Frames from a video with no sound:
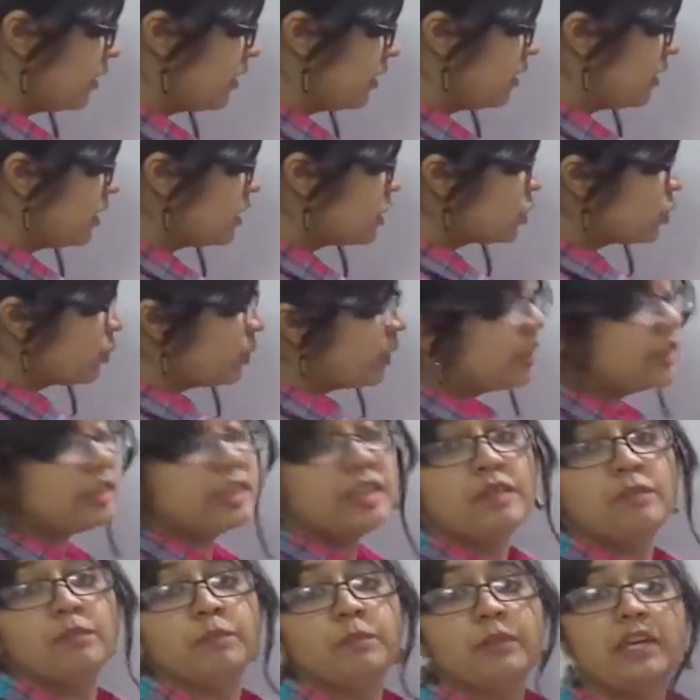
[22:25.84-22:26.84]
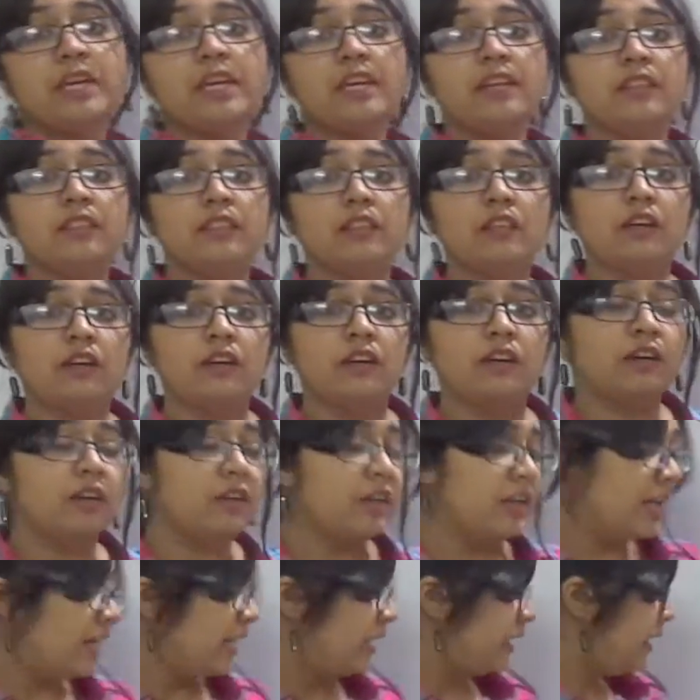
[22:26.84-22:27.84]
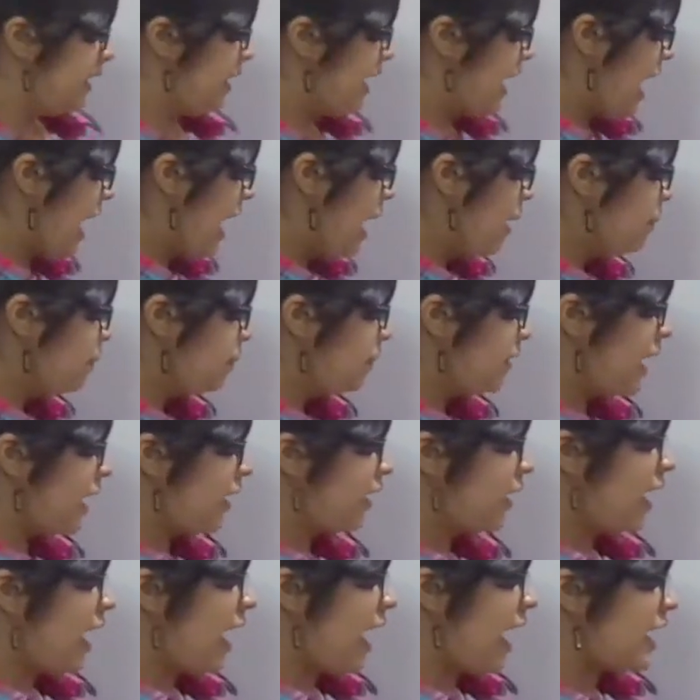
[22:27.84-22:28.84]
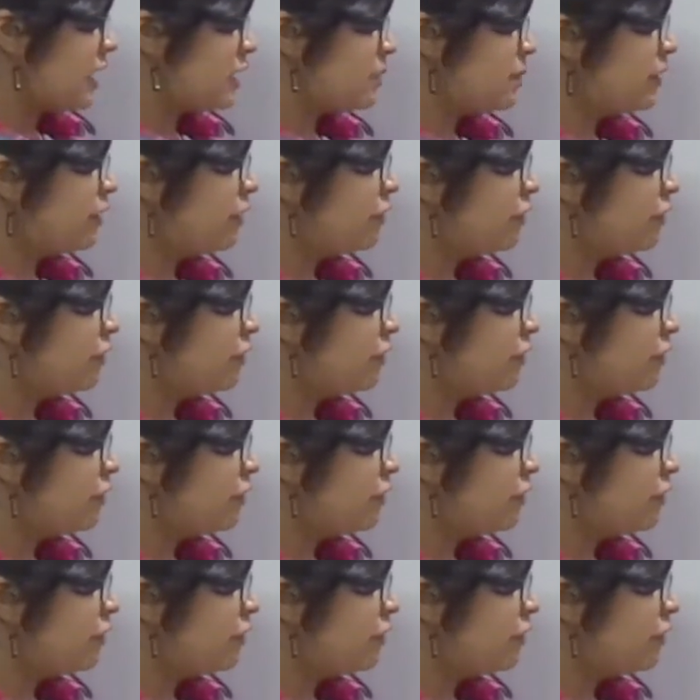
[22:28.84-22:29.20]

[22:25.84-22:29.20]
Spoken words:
this will be the gap that has been